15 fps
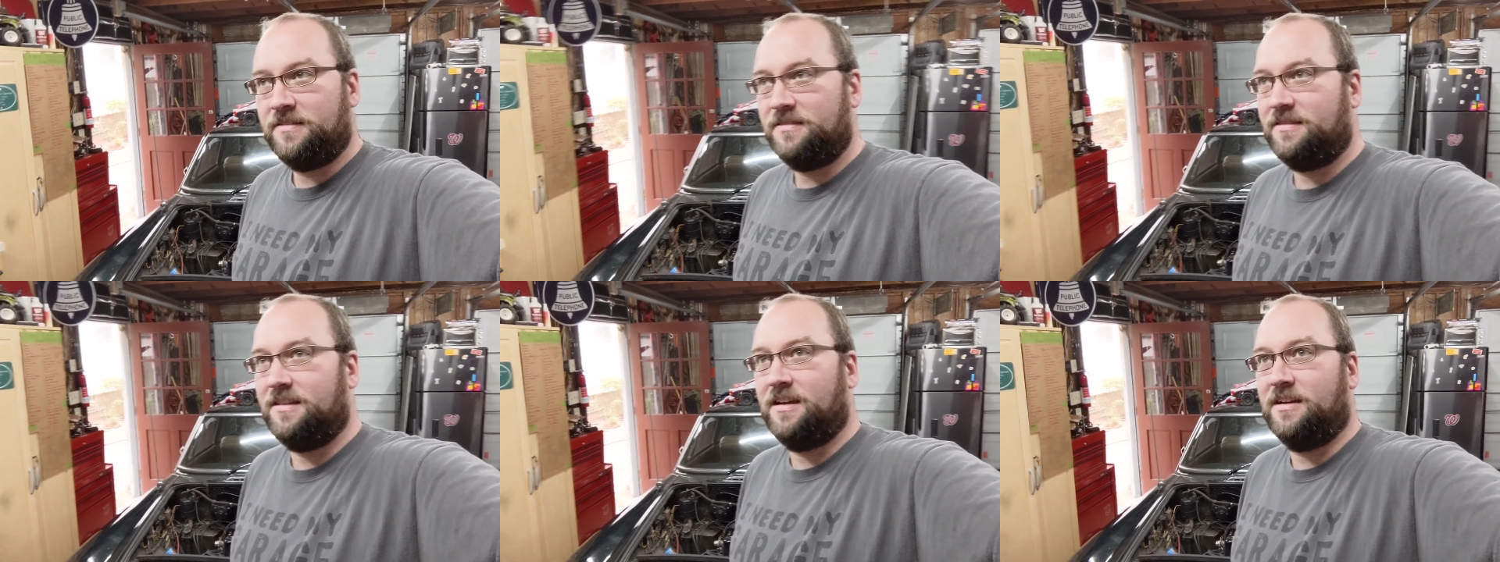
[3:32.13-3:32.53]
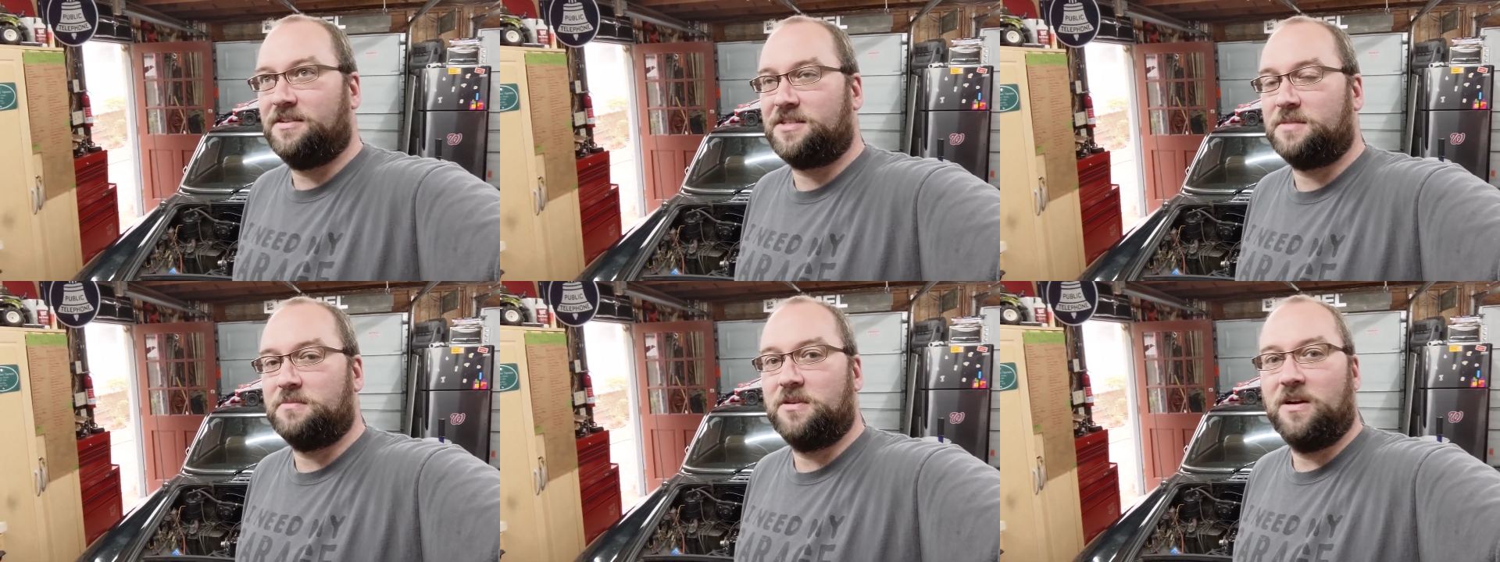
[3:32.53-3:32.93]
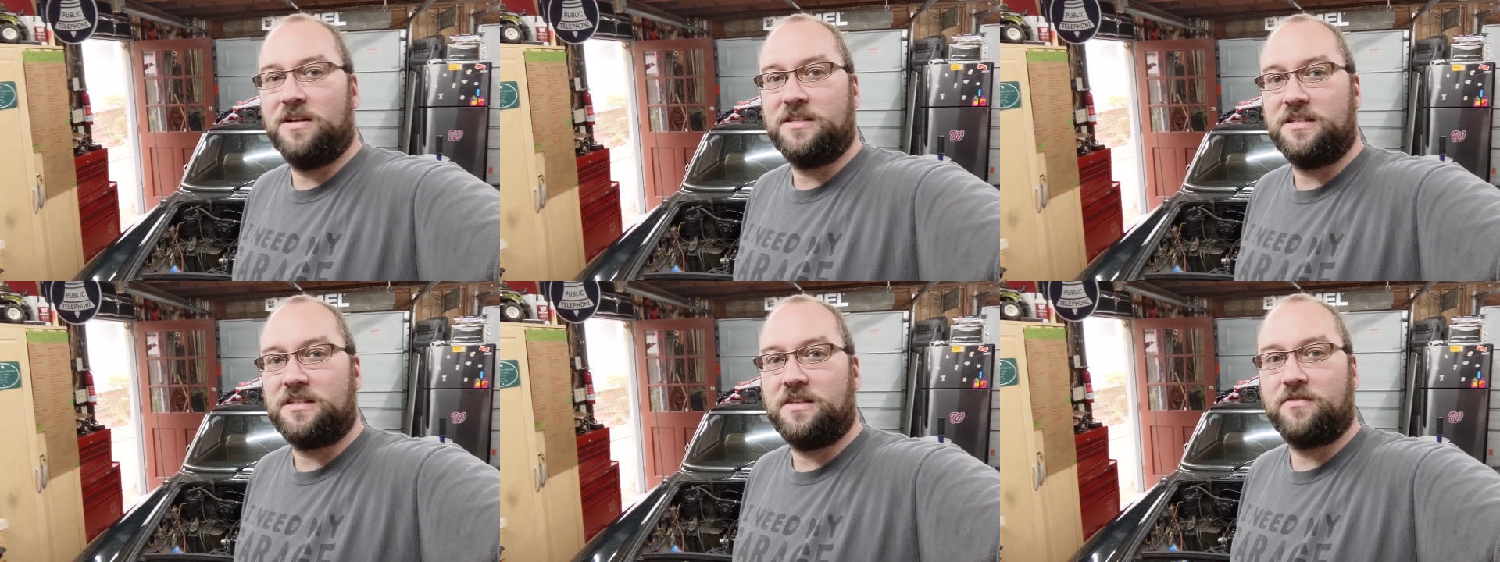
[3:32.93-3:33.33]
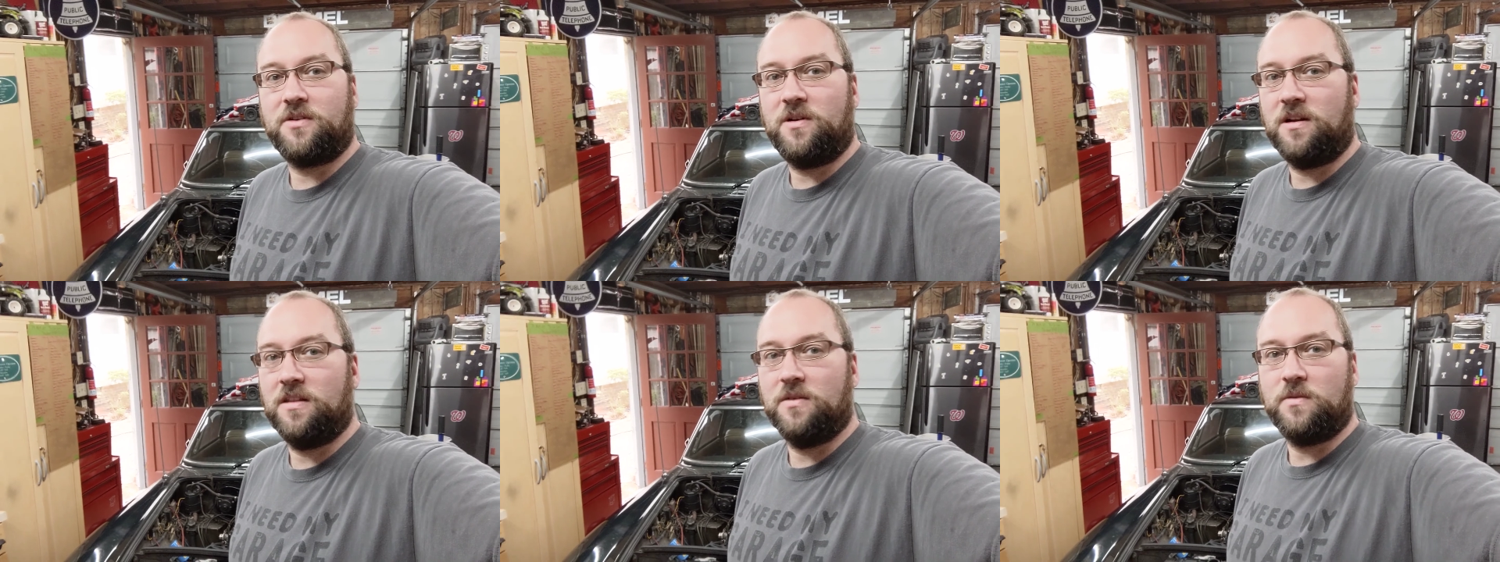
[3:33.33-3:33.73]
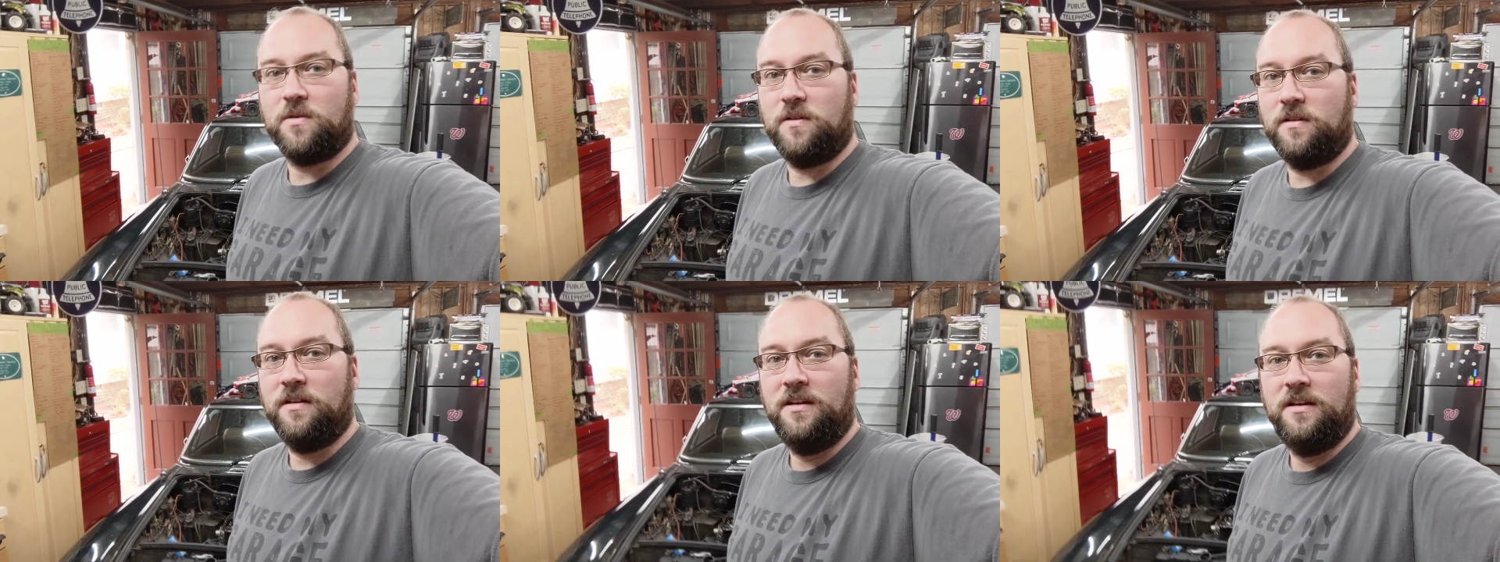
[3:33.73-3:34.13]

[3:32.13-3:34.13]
there's some crazy stuff going on in the world.